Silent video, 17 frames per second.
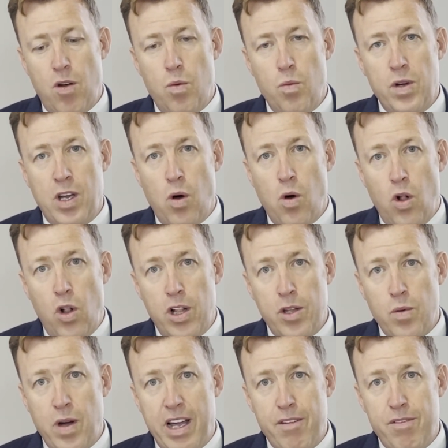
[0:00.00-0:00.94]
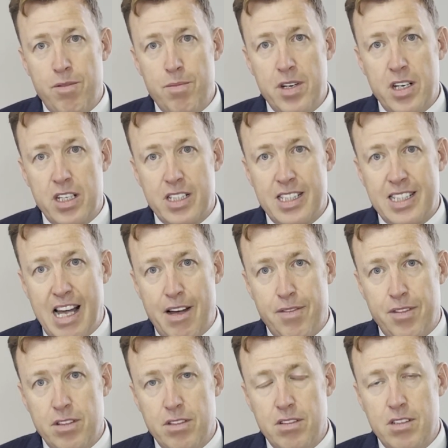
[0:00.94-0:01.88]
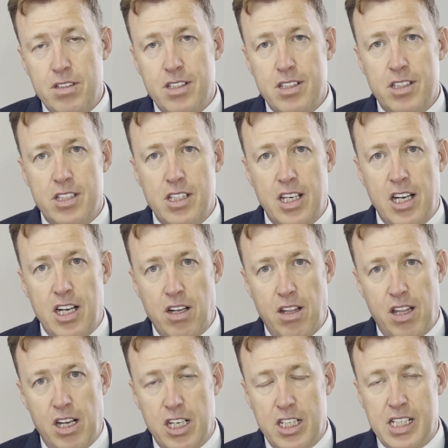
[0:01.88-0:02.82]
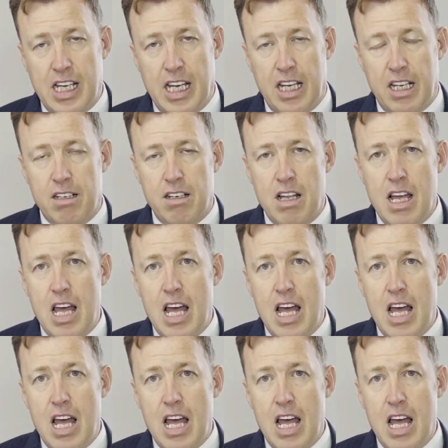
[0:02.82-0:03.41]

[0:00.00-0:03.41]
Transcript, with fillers: we go all the way from year seven to year 13.